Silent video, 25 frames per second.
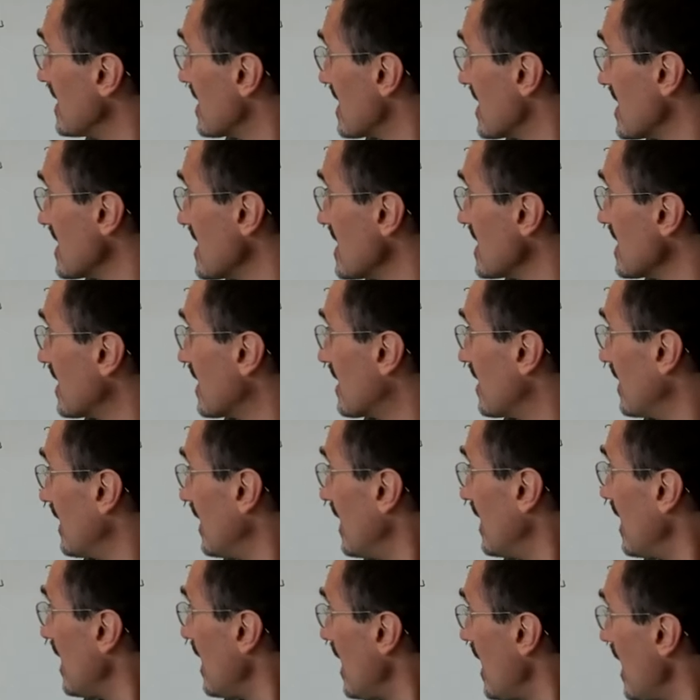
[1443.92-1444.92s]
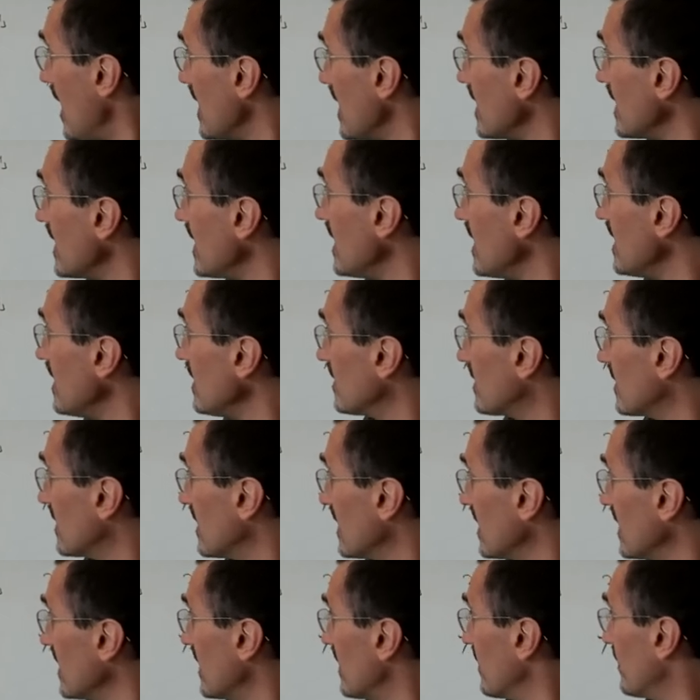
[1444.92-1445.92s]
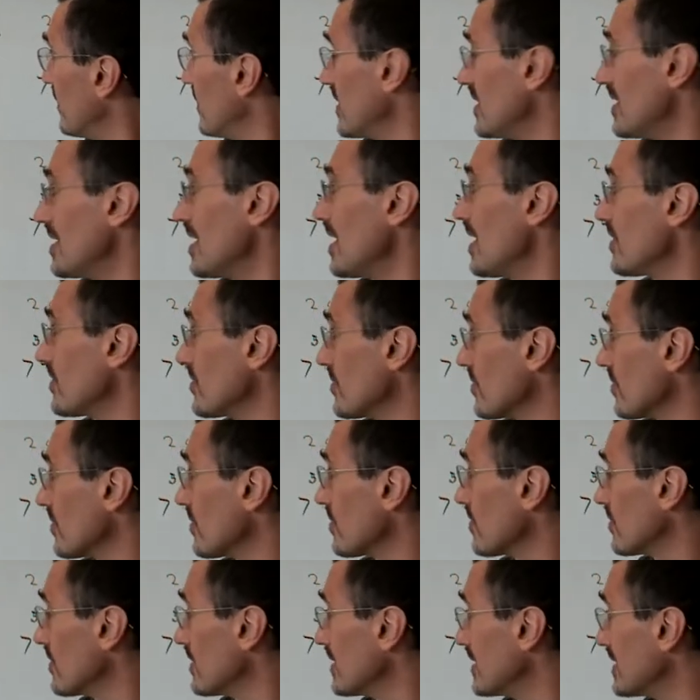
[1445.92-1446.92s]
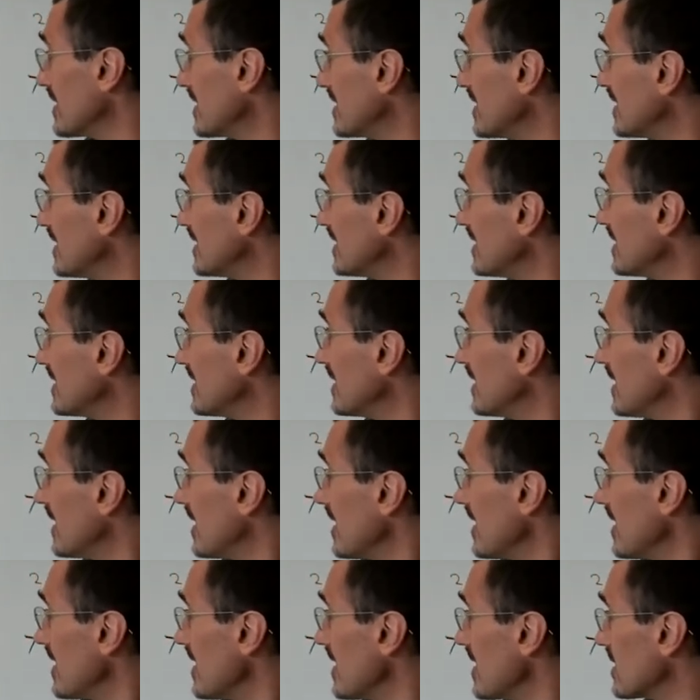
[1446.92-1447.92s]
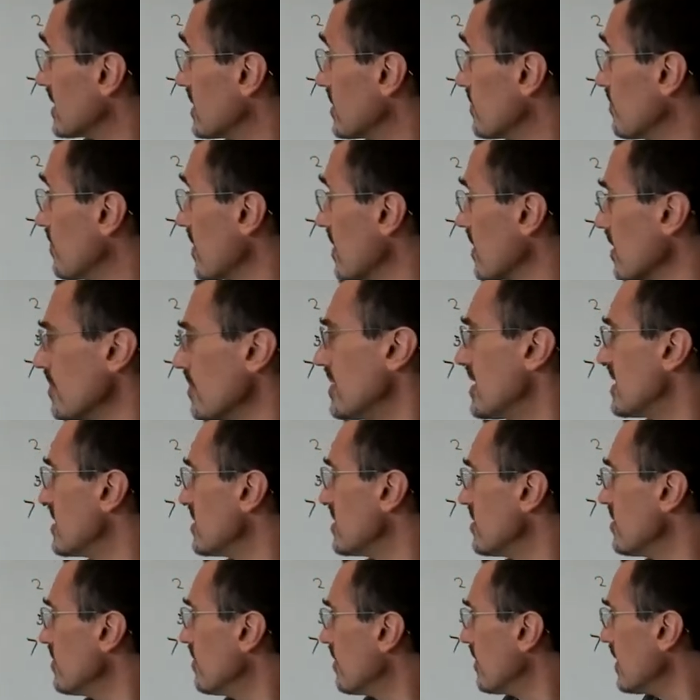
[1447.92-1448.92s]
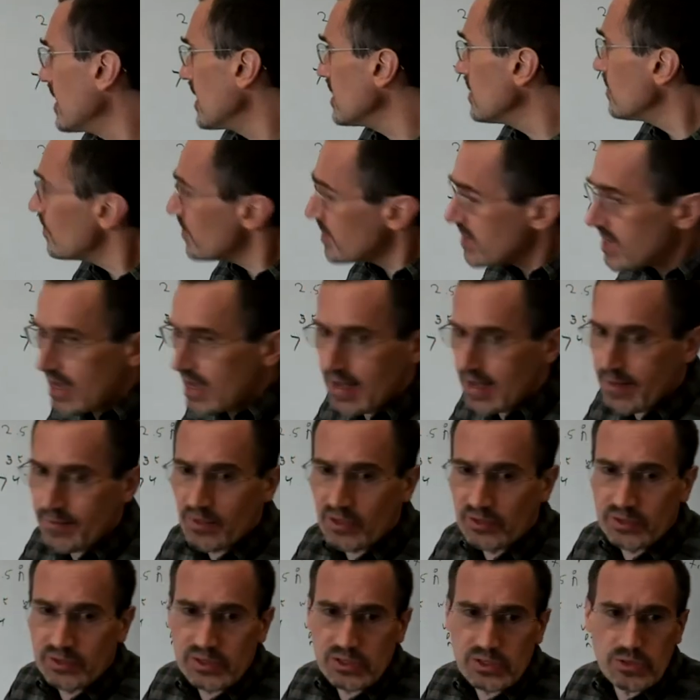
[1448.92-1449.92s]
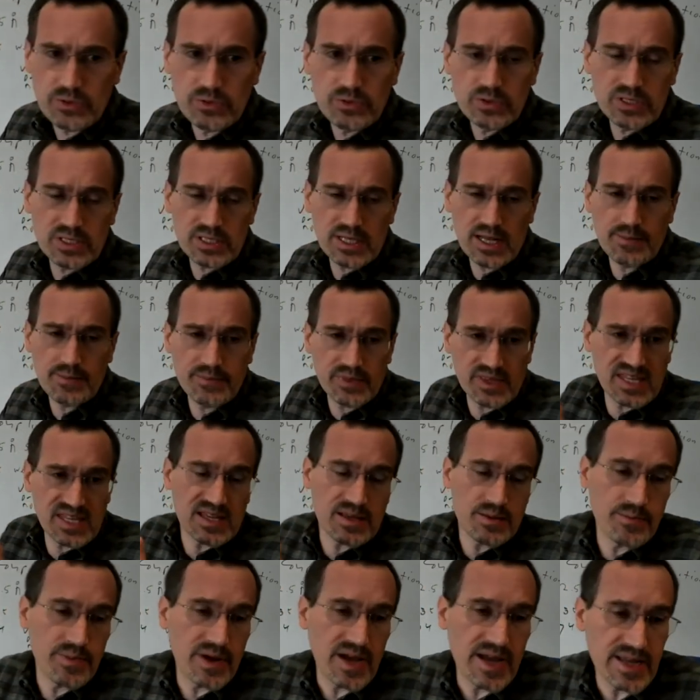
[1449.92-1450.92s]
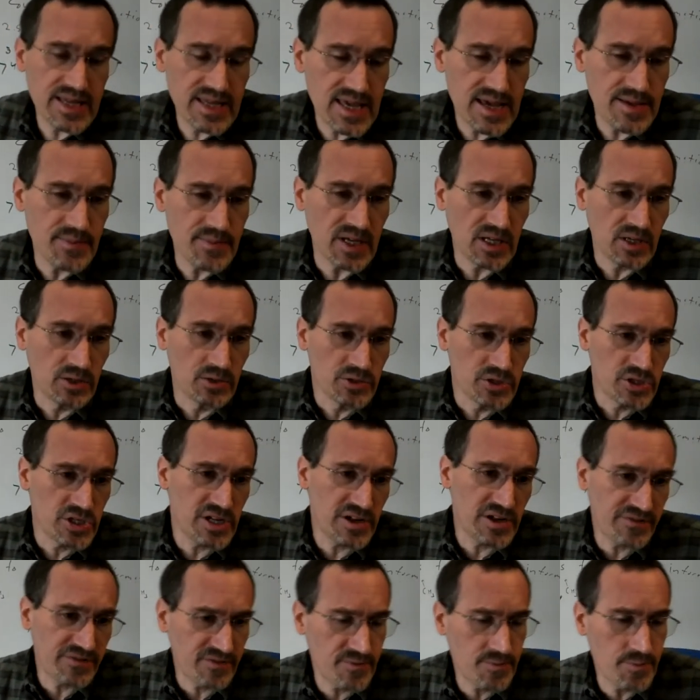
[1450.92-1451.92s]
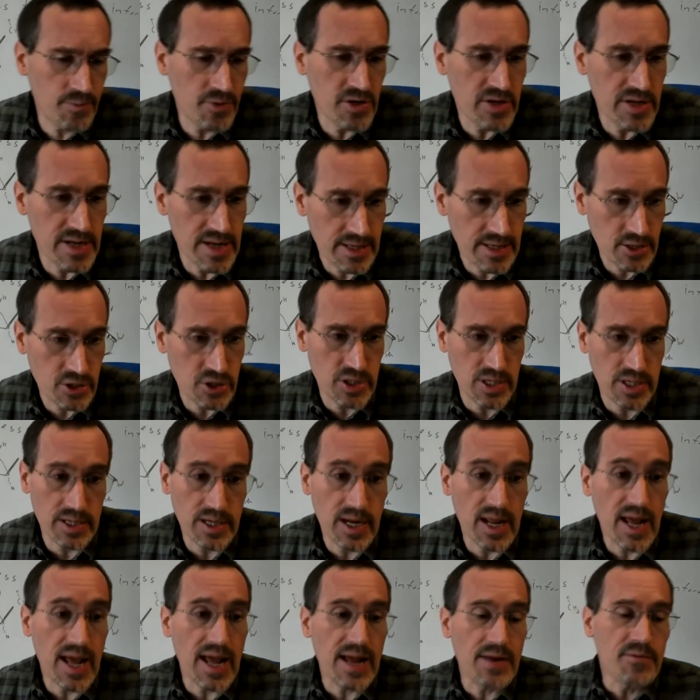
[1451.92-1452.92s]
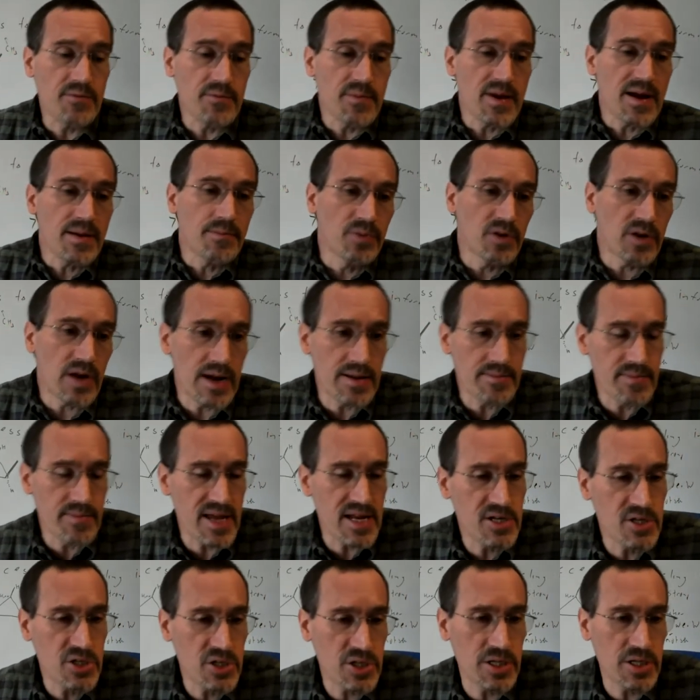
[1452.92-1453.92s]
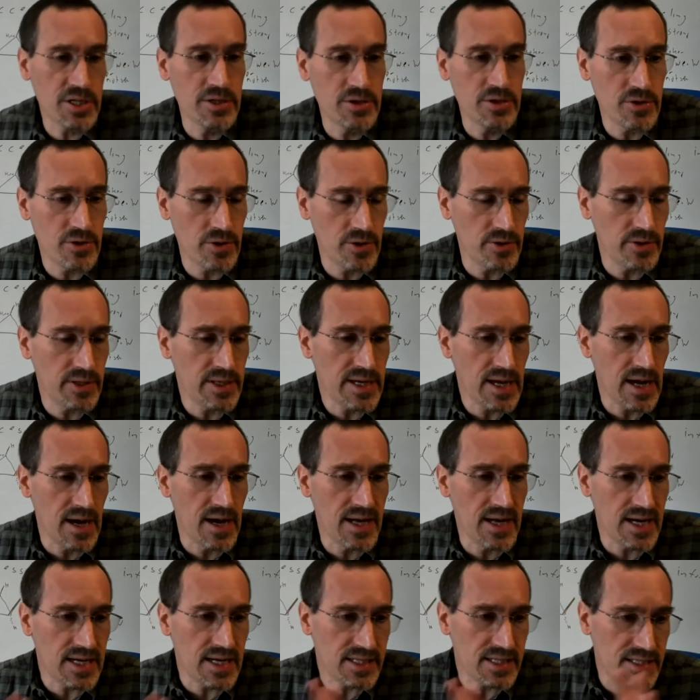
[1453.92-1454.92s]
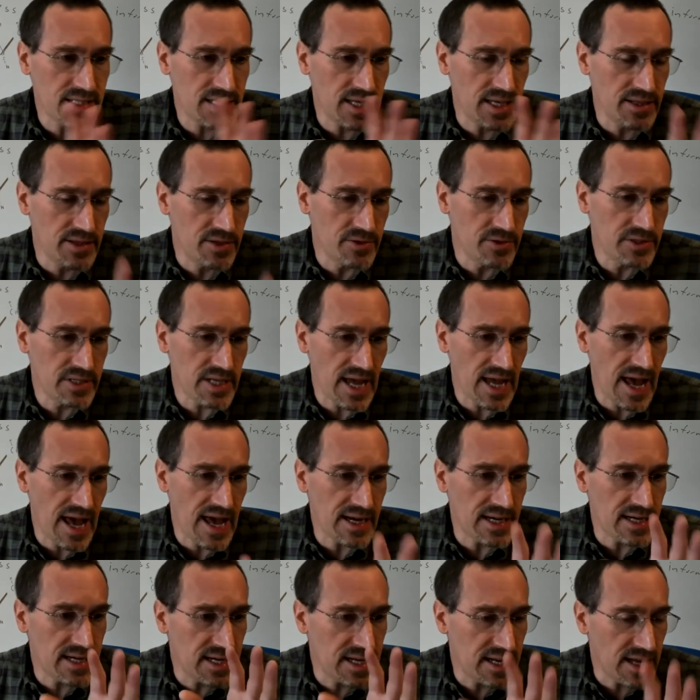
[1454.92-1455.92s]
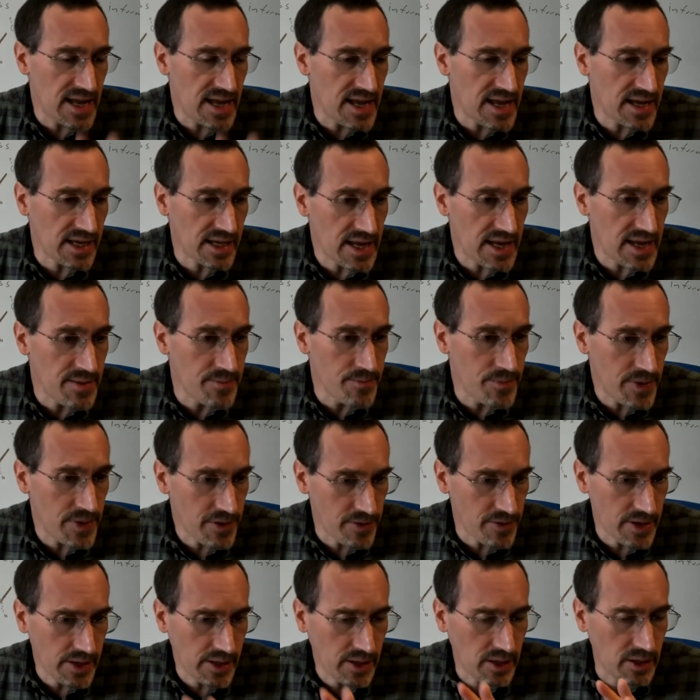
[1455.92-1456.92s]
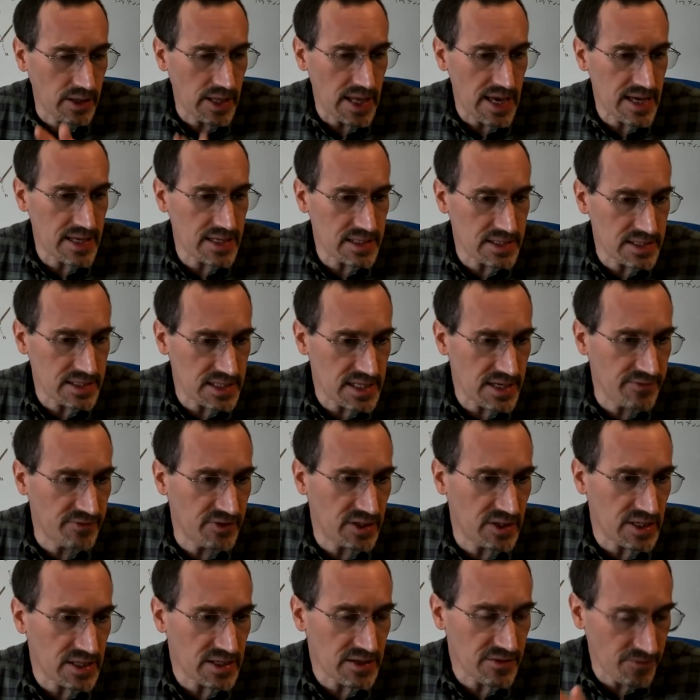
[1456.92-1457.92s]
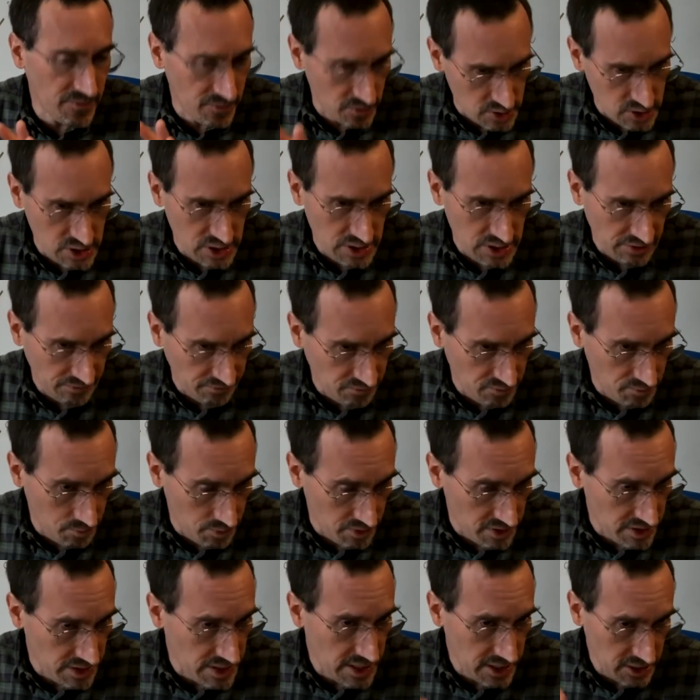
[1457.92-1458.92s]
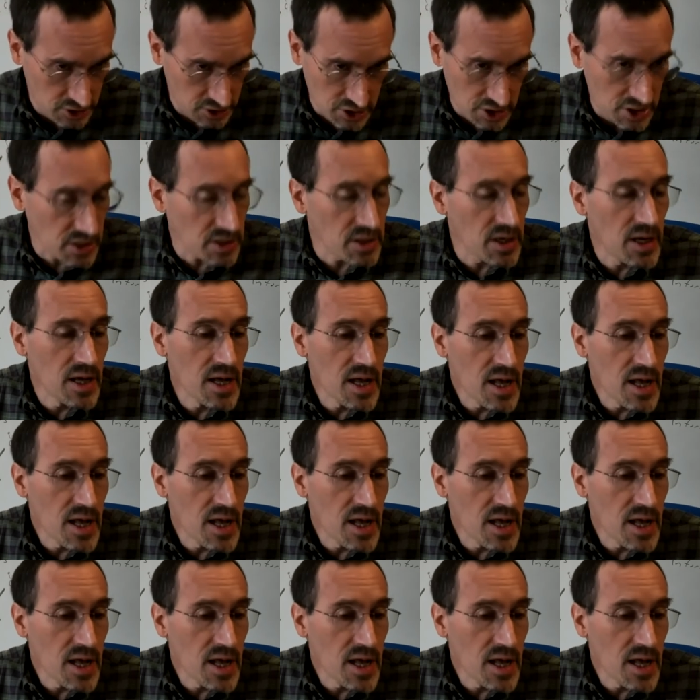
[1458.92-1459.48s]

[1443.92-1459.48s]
think I can't think of another experiment. You might be able to do something by chemical shift prediction. And remember, I mentioned early on, I said there's added, empirical additivity for shift prediction.